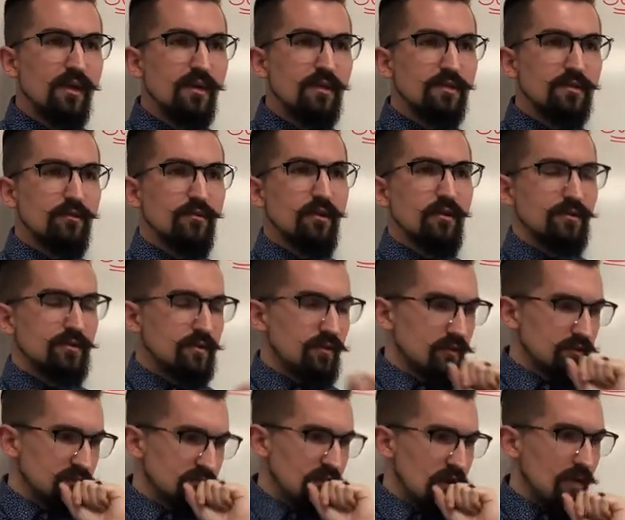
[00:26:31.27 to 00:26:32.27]
So those
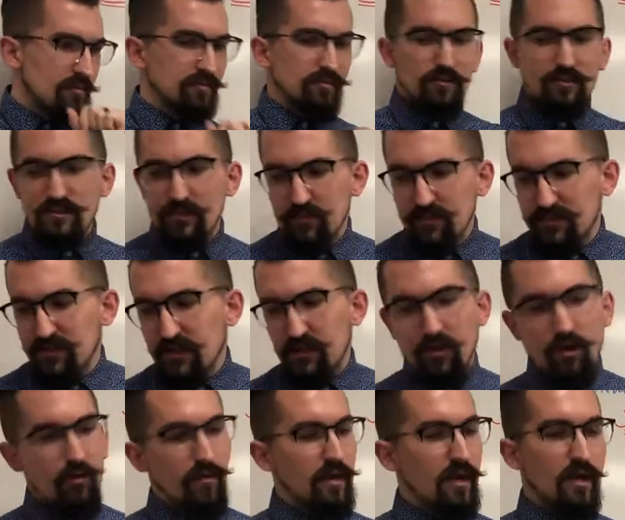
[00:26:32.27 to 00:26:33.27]
those times when someone's like,
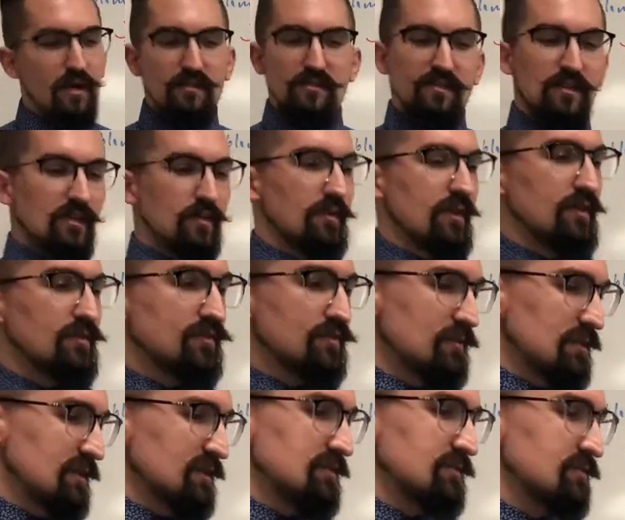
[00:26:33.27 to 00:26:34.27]
oh yeah, it's gonna be, it's
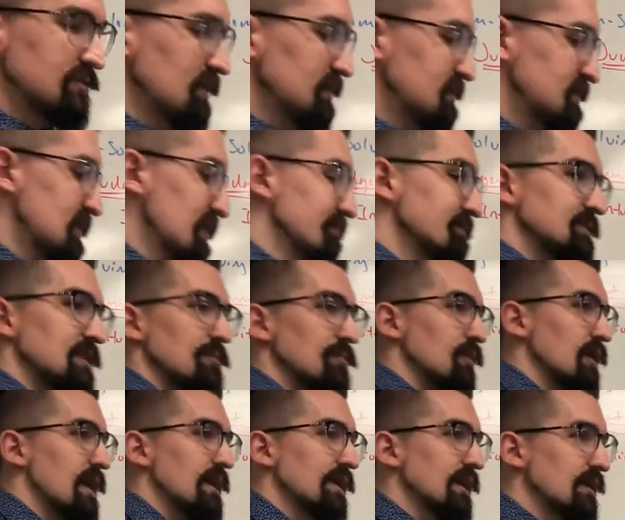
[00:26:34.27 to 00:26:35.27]
it's it's seventeen
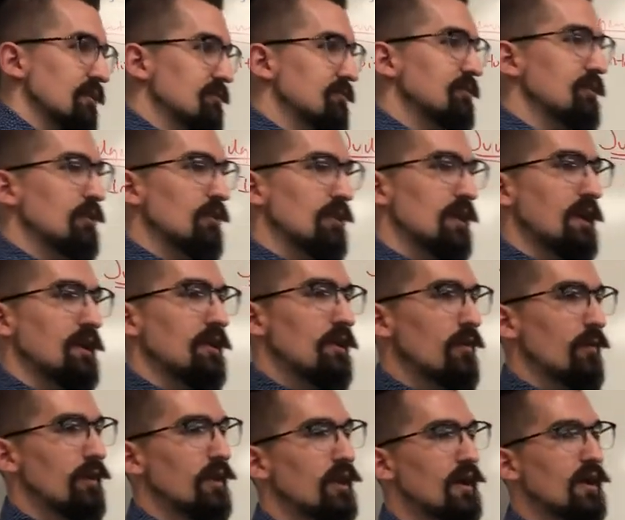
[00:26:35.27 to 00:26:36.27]
black. I can feel it. I
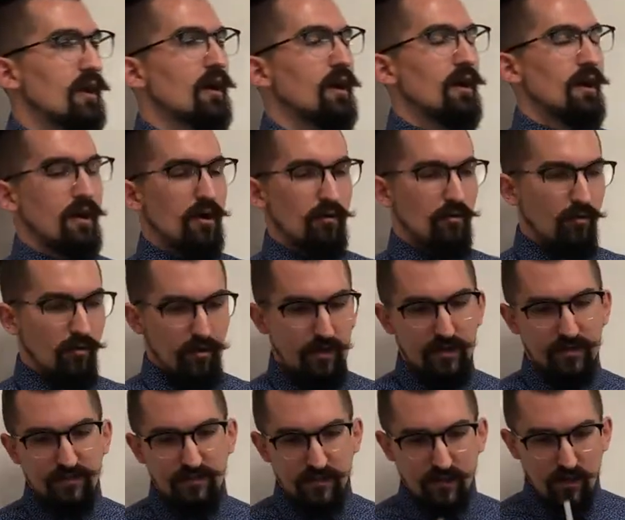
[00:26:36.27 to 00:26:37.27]
know it. Uh, or
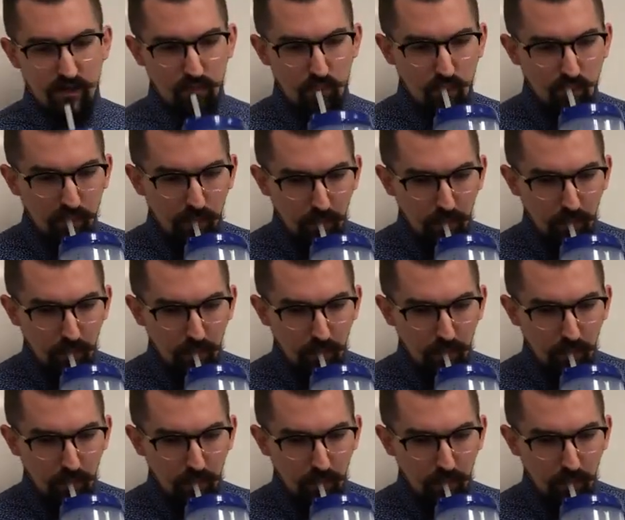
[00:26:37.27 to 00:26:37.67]
it's um,